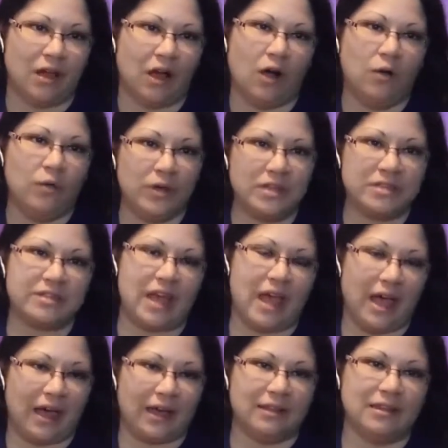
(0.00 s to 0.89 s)
always
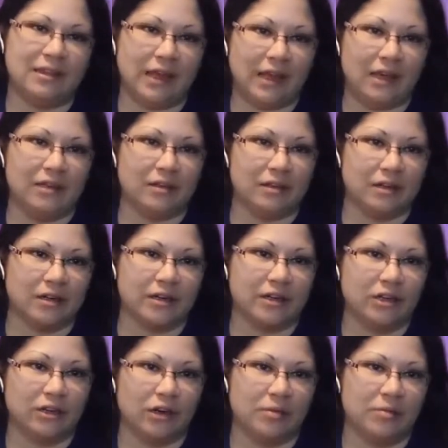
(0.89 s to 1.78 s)
add later,
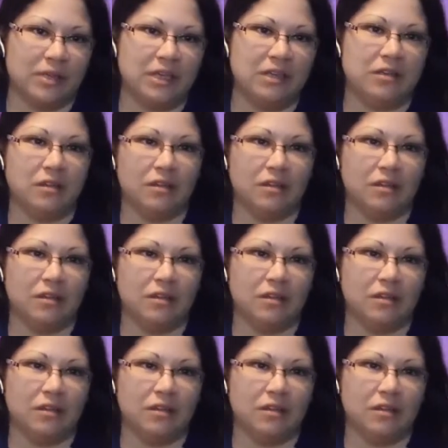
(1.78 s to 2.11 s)
you know what I mean?